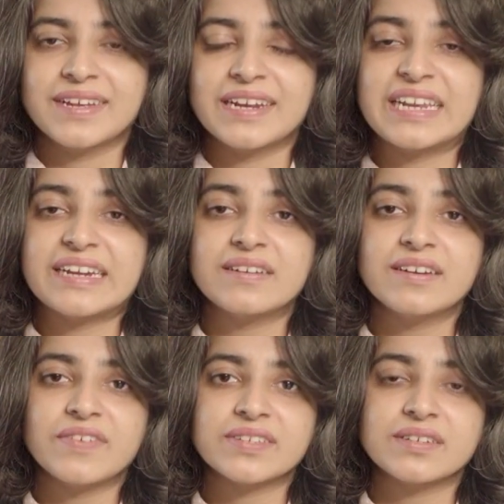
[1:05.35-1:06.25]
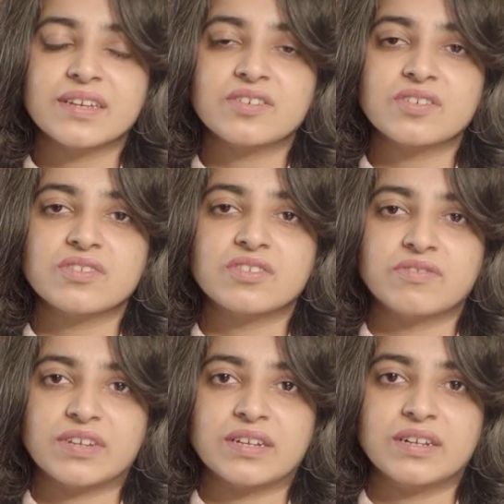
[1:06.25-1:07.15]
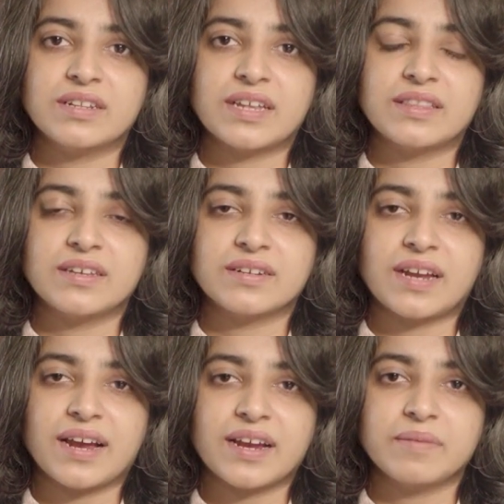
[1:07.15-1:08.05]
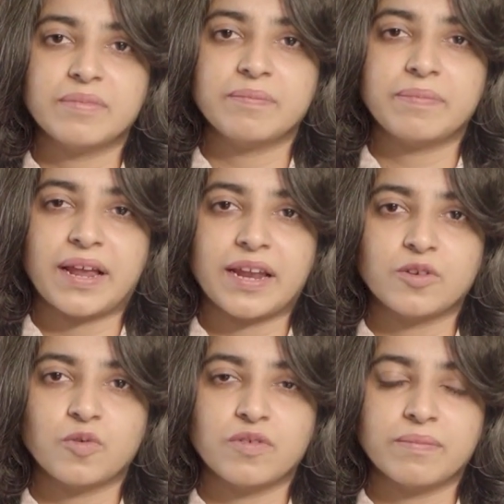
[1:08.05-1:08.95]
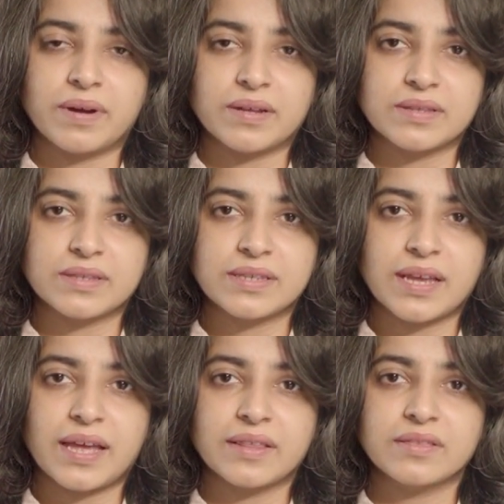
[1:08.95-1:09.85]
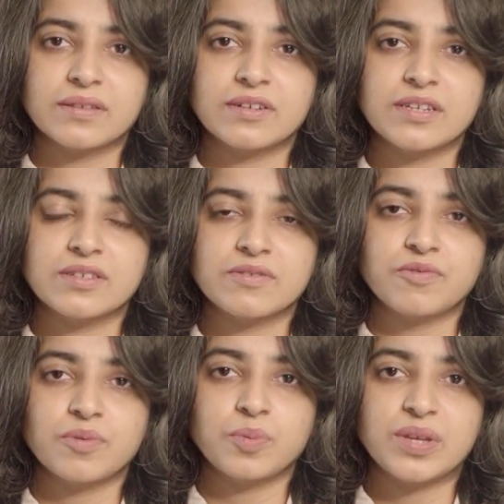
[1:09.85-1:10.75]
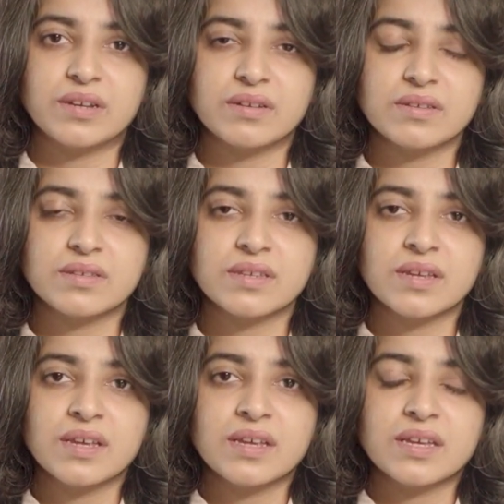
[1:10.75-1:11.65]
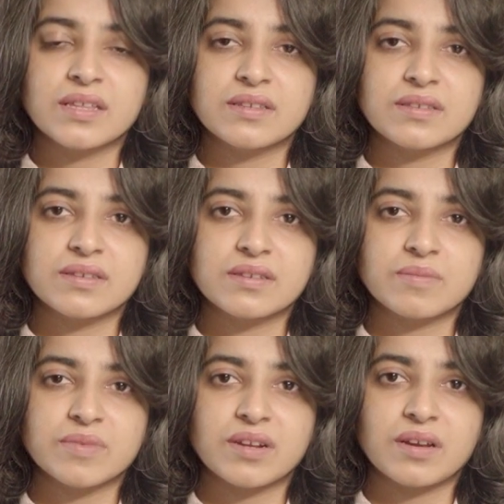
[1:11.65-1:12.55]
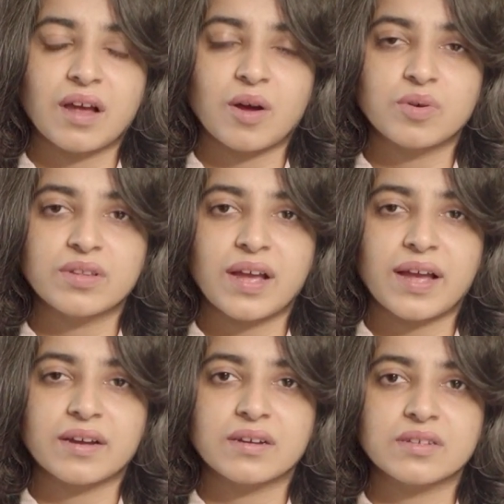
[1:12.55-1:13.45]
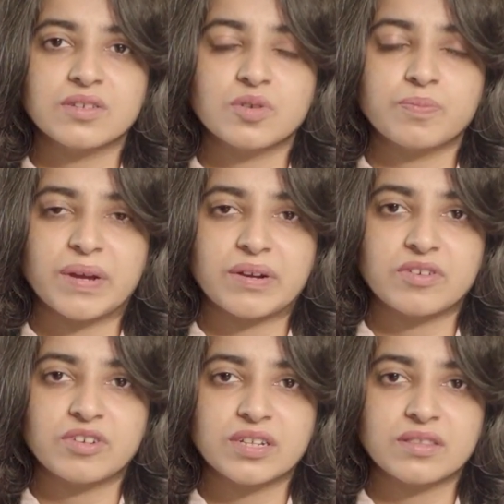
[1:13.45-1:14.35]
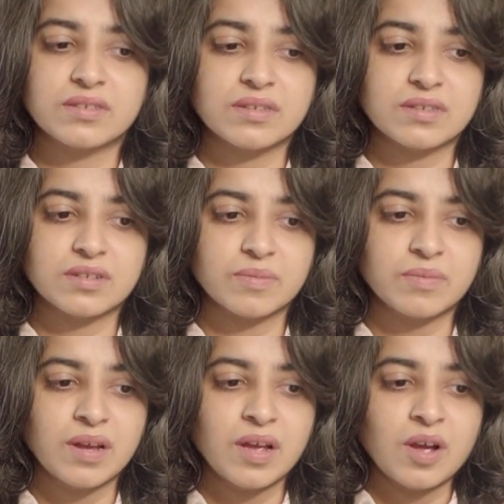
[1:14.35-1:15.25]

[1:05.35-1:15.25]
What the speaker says: Later investigations revealed that the attack had been planned over months, and the reason for weakness in the system that allowed the hackers to penetrate the system